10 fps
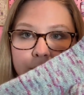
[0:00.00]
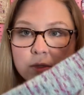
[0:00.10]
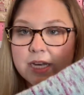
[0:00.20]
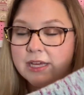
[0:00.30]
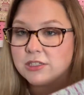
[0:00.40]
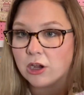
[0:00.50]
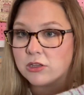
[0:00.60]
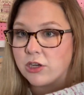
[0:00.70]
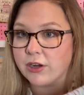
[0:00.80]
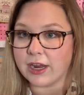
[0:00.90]
knitting
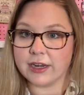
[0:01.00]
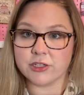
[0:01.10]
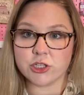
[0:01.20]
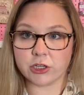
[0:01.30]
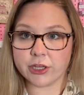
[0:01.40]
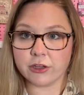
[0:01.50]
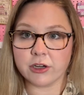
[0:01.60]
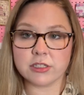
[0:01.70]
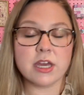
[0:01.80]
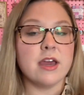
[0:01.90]
socks on 9-inch
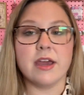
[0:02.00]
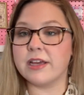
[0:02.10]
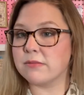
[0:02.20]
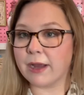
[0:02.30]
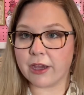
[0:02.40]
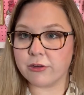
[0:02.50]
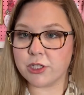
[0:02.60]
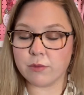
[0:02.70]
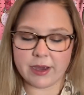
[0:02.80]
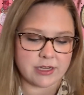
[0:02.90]
circulars is my
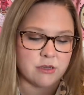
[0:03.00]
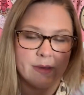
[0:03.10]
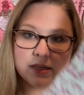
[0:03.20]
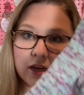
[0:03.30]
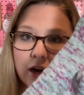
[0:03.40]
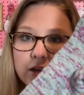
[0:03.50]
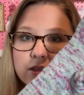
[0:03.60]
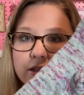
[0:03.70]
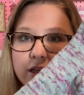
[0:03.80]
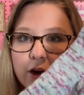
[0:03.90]
go-to way to make
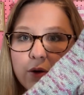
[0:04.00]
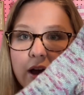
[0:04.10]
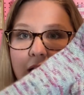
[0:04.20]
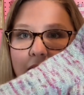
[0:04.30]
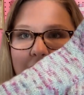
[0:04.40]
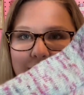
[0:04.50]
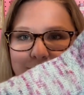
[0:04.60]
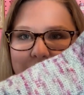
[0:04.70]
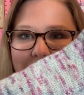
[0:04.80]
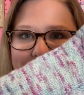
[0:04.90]
socks. So
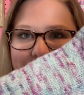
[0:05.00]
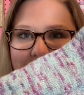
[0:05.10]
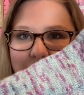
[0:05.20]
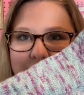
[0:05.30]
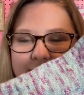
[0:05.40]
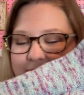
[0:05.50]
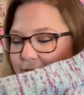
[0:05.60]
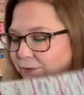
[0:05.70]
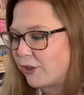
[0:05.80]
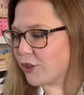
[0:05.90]
yeah, there is the
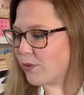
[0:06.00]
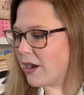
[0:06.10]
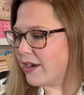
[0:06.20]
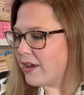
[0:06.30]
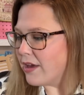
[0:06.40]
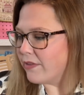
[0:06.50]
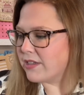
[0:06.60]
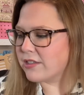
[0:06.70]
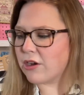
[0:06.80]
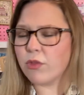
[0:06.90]
first one. This
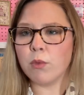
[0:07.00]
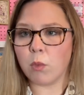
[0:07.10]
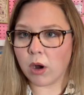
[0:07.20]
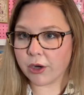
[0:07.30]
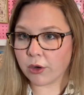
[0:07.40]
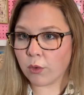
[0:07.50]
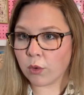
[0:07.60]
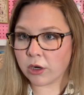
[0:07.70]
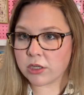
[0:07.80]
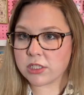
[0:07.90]
is called the Water
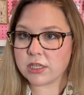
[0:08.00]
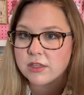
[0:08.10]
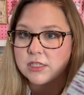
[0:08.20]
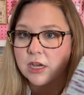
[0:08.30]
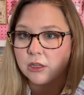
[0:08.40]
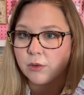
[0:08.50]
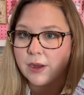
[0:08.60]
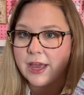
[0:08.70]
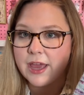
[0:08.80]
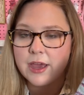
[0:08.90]
Horse, this
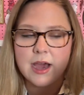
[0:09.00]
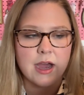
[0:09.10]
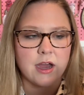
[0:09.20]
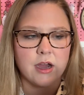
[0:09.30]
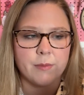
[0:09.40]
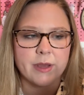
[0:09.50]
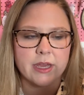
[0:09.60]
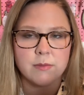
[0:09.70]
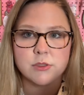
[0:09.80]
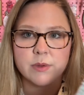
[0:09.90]
colorway. It
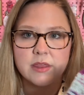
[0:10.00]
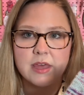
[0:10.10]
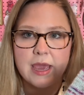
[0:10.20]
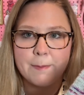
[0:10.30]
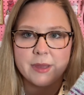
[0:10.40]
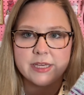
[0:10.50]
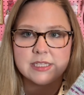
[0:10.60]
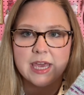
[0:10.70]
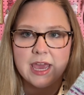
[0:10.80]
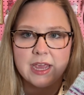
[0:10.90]
comes with a mini
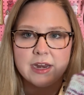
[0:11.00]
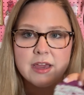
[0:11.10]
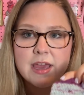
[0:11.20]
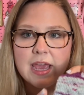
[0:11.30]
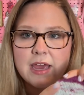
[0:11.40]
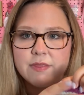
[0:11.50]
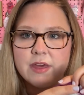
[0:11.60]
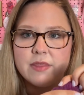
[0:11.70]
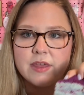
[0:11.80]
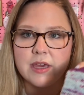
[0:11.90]
skein and
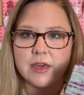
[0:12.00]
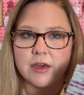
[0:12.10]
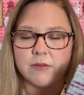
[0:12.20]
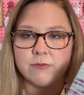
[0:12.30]
then the